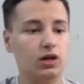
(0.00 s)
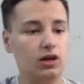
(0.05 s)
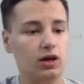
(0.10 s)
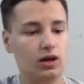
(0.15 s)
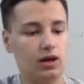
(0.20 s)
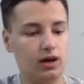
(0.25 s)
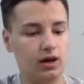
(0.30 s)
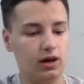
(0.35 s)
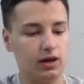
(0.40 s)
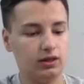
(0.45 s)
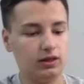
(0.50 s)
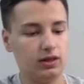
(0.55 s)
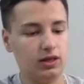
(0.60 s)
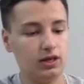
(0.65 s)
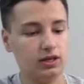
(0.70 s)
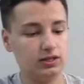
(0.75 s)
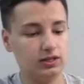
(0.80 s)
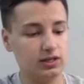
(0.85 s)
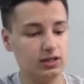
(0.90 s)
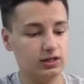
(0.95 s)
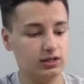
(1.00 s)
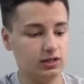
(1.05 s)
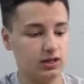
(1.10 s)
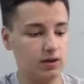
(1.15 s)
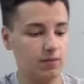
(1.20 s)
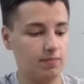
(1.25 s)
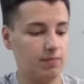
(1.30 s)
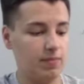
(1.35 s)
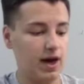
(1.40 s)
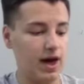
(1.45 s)
And this is
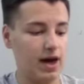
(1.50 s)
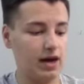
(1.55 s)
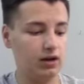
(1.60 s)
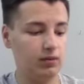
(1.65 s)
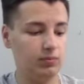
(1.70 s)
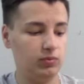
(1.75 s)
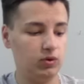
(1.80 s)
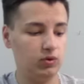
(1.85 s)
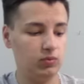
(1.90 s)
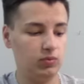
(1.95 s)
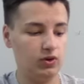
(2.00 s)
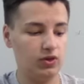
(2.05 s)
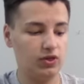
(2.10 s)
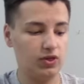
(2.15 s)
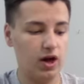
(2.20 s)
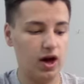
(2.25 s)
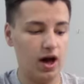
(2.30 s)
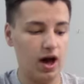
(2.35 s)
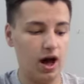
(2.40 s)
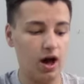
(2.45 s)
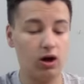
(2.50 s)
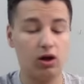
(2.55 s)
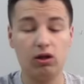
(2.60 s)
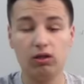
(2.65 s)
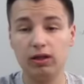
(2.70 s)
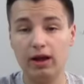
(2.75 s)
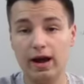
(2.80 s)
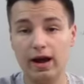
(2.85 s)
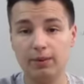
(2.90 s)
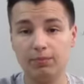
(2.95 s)
compatible with
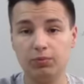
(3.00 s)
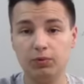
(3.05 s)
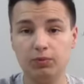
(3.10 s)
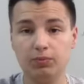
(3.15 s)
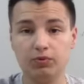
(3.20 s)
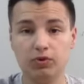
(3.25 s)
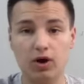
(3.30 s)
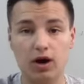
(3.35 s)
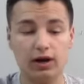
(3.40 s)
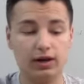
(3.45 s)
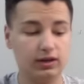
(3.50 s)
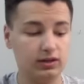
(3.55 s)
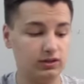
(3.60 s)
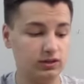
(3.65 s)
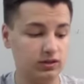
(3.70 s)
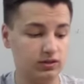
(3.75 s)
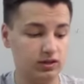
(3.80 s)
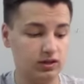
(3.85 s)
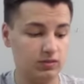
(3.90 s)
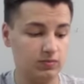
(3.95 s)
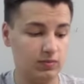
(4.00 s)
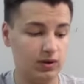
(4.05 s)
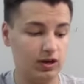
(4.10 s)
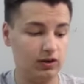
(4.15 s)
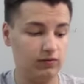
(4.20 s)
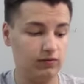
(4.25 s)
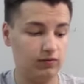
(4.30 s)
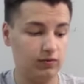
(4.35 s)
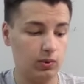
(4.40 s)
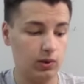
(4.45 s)
all Apple products. It says
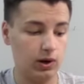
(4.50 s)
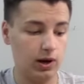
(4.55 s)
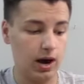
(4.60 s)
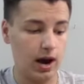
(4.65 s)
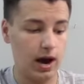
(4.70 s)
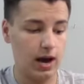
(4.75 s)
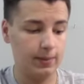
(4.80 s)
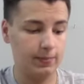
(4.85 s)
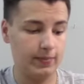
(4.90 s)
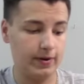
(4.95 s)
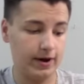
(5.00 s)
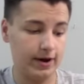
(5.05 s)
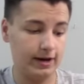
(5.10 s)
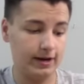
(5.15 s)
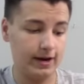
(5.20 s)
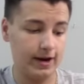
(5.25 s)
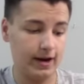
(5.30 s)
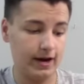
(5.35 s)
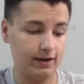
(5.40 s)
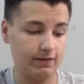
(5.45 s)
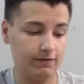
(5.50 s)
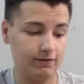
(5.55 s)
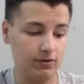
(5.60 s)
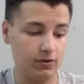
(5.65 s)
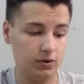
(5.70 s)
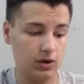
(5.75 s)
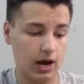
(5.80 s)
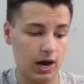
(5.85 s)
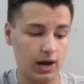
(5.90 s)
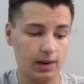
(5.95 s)
made for iPod,
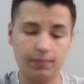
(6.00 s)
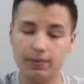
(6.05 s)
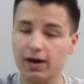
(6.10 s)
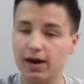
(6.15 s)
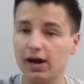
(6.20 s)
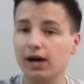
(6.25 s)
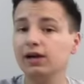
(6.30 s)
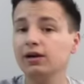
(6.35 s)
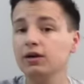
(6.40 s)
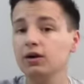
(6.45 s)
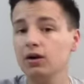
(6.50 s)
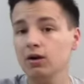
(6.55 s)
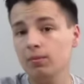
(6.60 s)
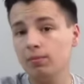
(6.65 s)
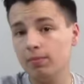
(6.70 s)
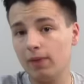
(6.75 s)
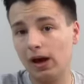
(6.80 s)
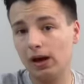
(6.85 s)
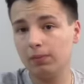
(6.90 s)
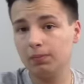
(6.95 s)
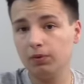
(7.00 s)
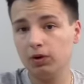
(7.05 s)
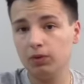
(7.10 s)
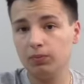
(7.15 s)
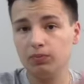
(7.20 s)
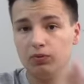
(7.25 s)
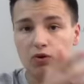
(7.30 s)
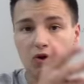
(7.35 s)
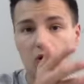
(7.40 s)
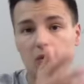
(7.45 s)
iPhone, iPad,
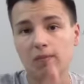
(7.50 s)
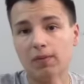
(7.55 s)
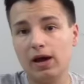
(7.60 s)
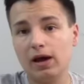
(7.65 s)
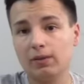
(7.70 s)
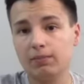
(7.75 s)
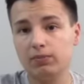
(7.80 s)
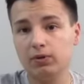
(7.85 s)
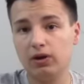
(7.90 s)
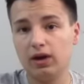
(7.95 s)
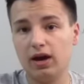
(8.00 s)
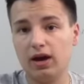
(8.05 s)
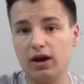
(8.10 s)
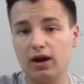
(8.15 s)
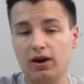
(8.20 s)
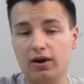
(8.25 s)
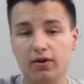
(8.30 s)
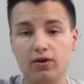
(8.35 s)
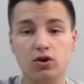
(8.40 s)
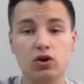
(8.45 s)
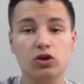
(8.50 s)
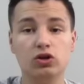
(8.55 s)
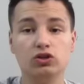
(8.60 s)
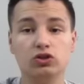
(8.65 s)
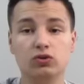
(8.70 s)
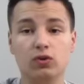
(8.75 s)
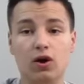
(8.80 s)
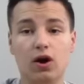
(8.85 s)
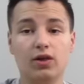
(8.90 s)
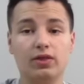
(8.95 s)
MacBook Pro, MacBook Air,
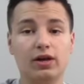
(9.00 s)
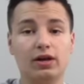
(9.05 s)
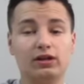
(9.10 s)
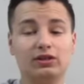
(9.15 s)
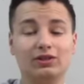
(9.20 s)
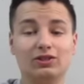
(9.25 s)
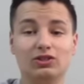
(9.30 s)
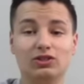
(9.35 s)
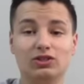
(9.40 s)
so all that good